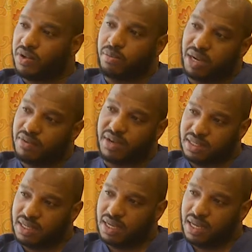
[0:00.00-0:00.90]
for your
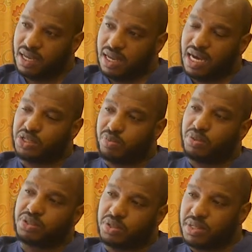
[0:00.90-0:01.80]
breakfast as
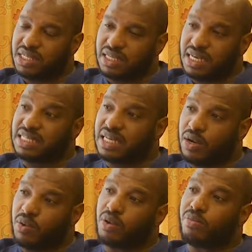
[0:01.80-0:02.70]
opposed to eating
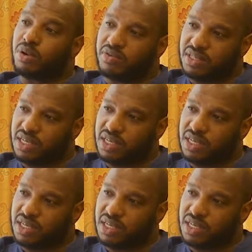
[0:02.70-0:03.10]
a whole bowl of